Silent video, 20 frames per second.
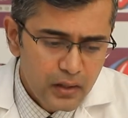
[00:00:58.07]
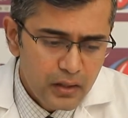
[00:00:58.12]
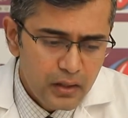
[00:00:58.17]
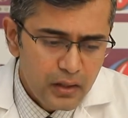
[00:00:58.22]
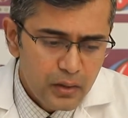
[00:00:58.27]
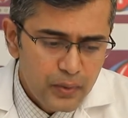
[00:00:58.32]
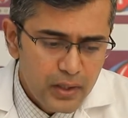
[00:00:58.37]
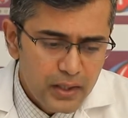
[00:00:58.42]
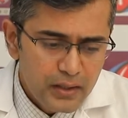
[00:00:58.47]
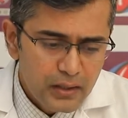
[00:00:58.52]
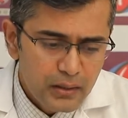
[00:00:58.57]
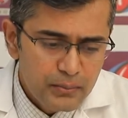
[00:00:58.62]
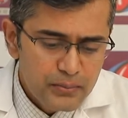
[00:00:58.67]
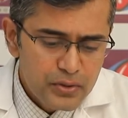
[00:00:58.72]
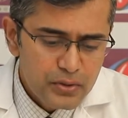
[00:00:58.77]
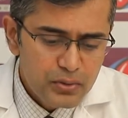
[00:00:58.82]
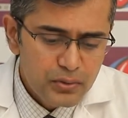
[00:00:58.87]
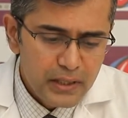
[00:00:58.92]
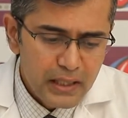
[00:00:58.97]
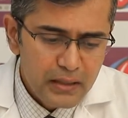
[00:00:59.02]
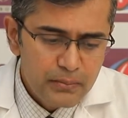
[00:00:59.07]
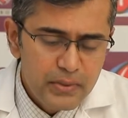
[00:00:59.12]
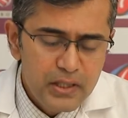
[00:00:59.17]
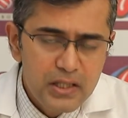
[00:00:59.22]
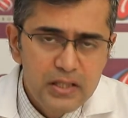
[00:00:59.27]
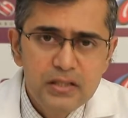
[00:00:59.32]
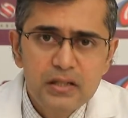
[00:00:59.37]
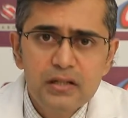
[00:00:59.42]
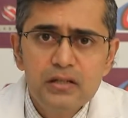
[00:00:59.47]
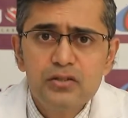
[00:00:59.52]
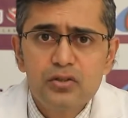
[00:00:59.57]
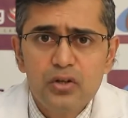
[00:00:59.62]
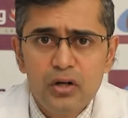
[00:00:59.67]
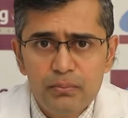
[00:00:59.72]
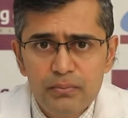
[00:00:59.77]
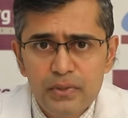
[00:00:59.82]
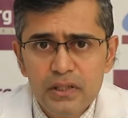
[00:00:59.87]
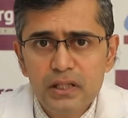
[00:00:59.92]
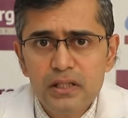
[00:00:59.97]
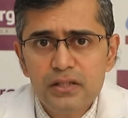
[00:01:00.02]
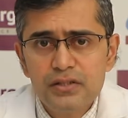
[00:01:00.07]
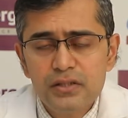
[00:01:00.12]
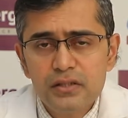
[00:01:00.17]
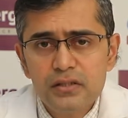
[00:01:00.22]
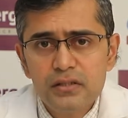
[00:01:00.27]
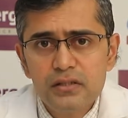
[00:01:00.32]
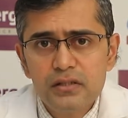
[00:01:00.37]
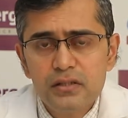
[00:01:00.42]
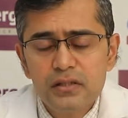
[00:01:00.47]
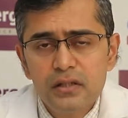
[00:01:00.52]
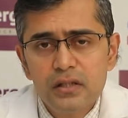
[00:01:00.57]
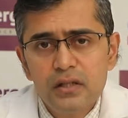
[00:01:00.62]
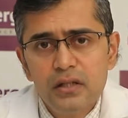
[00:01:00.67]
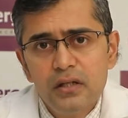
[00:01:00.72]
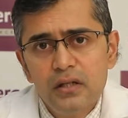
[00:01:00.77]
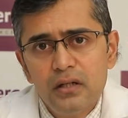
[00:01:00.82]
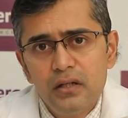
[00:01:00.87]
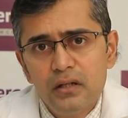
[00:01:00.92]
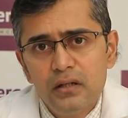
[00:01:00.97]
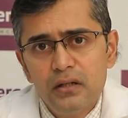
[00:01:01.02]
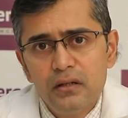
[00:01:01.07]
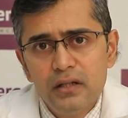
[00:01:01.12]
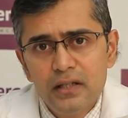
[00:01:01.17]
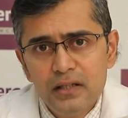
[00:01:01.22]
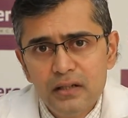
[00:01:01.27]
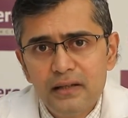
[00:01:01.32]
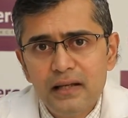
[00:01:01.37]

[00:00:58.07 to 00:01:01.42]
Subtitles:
Now when it comes to diabetes and its complications, in a